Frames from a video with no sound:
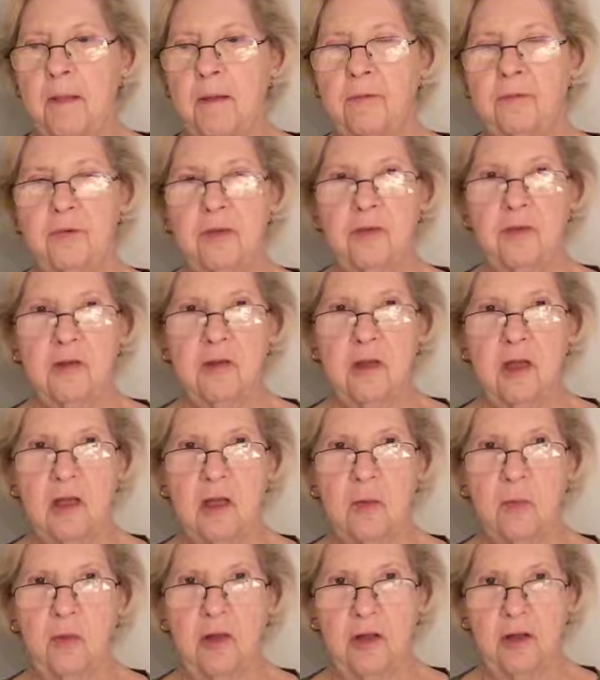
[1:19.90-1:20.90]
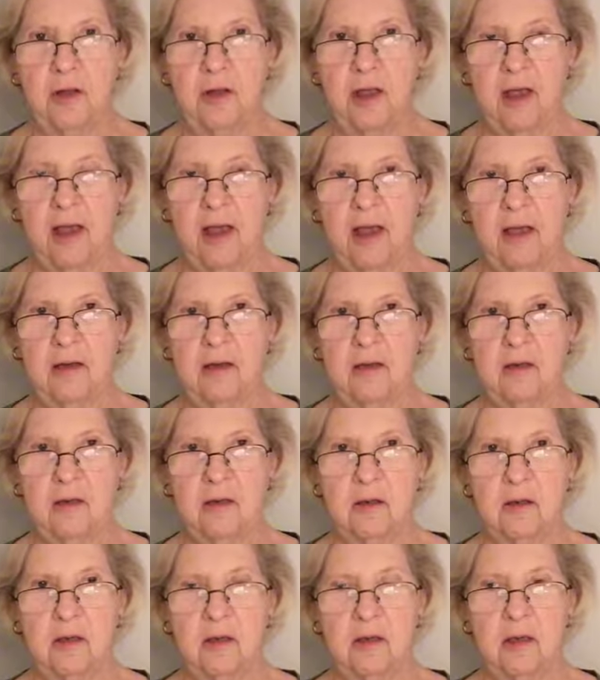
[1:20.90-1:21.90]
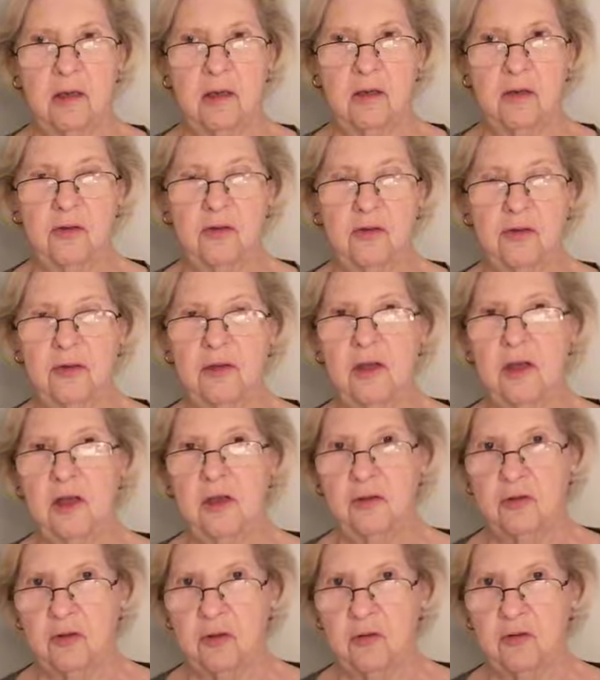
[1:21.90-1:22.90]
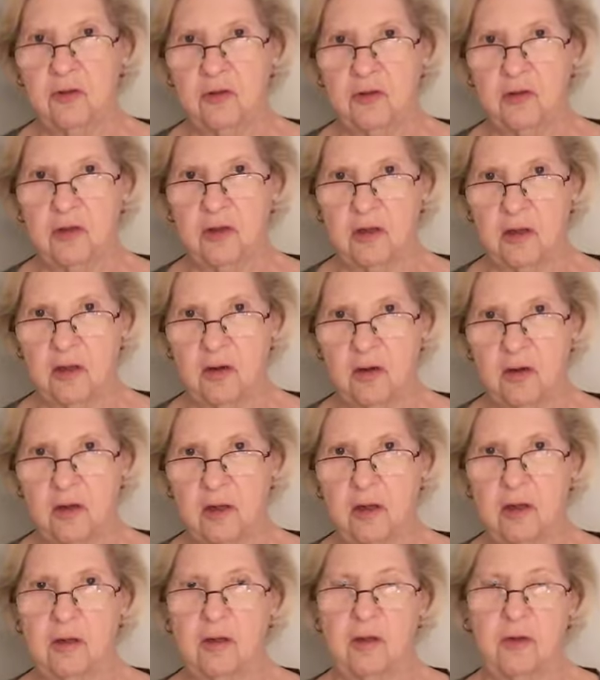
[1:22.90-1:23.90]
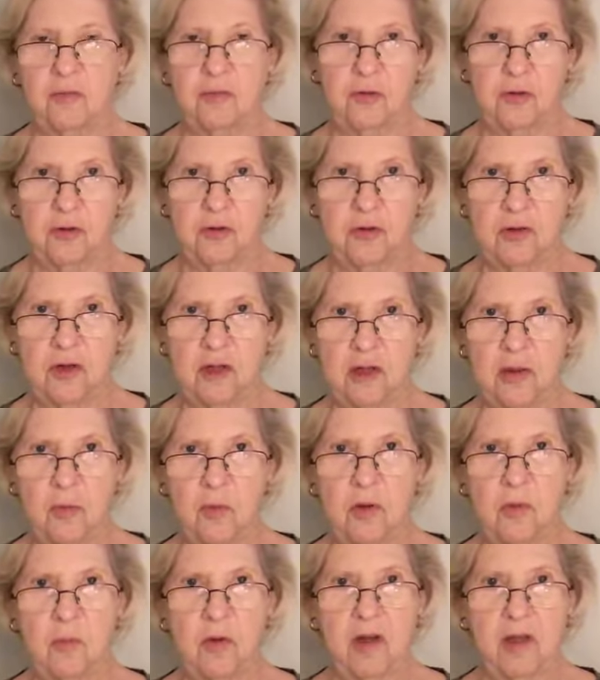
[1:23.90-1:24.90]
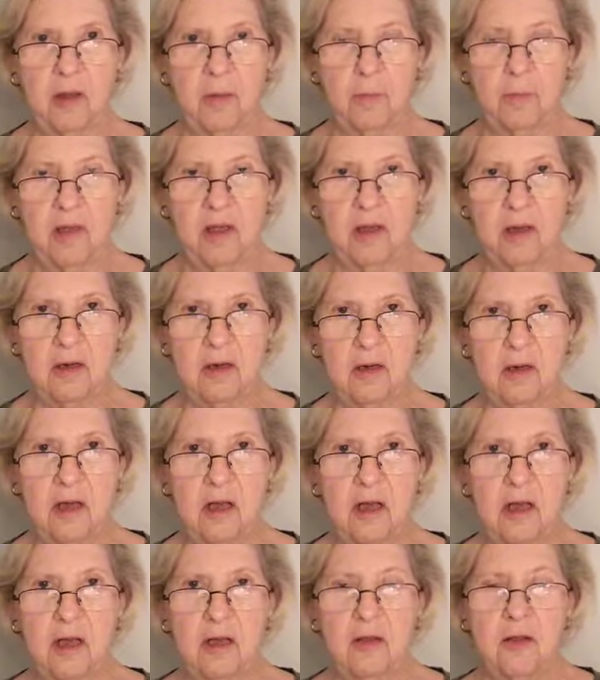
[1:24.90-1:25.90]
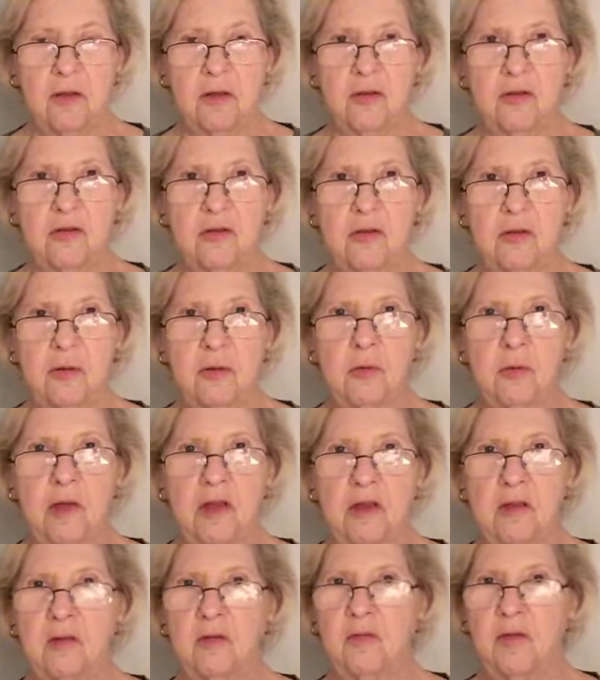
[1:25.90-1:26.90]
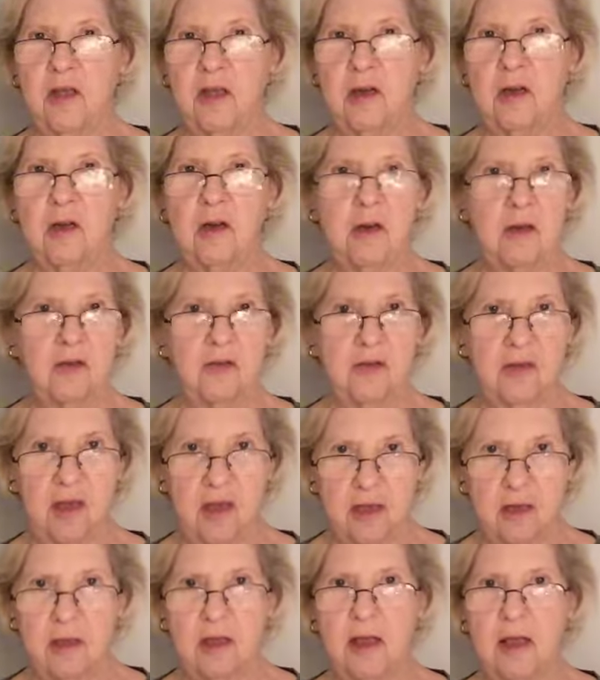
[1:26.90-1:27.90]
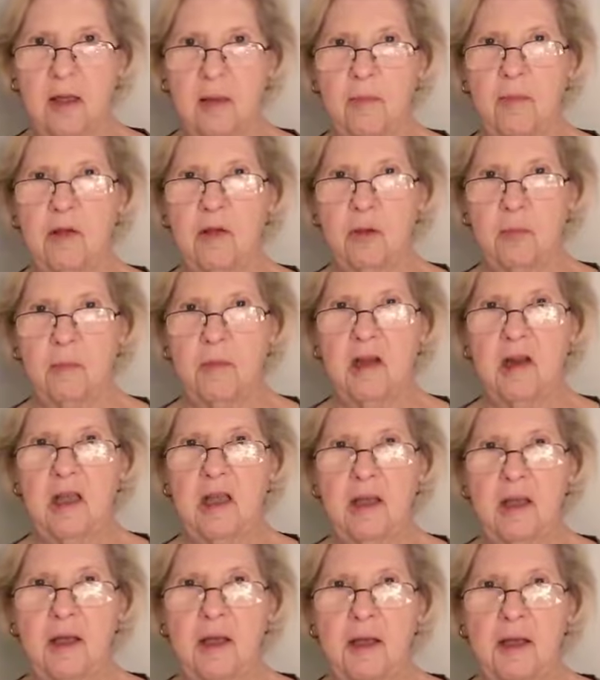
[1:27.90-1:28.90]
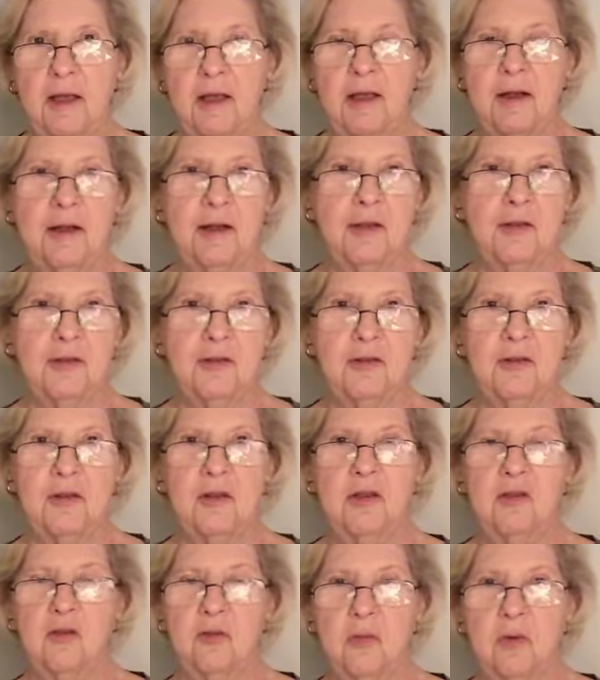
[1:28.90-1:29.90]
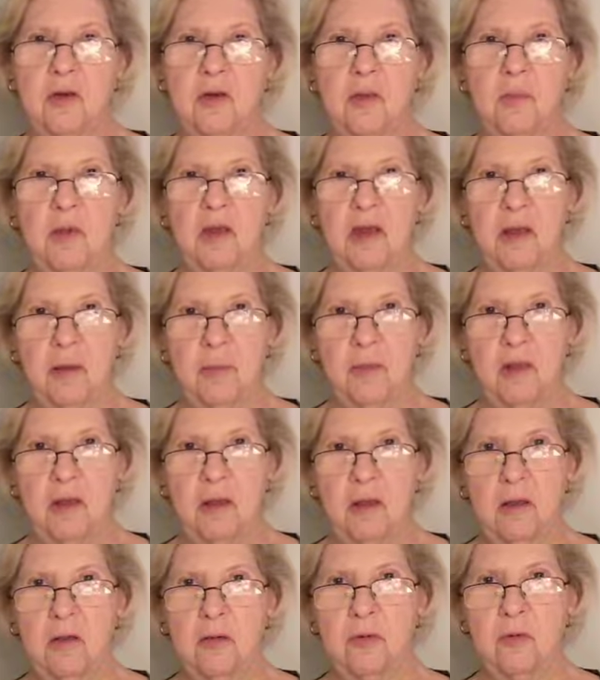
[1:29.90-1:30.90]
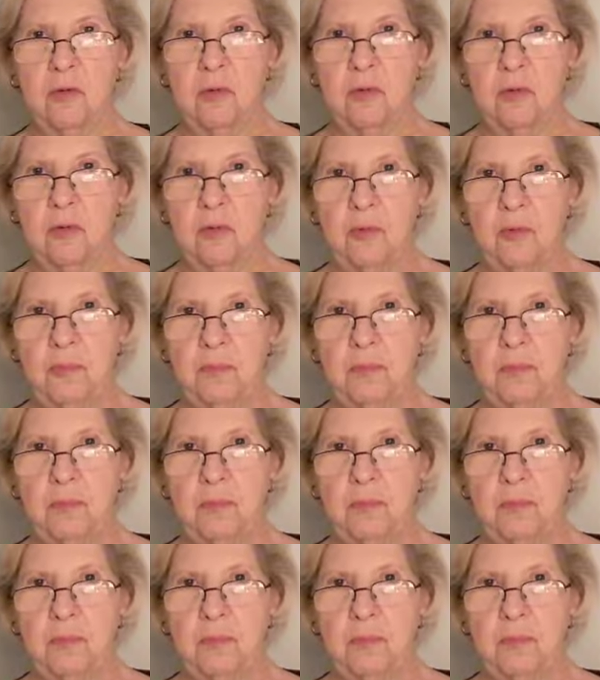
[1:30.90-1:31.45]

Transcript: First thing we look at is Social Security, and the first thing we recommend that you do is find out exactly how much money it is that's going to be coming to you.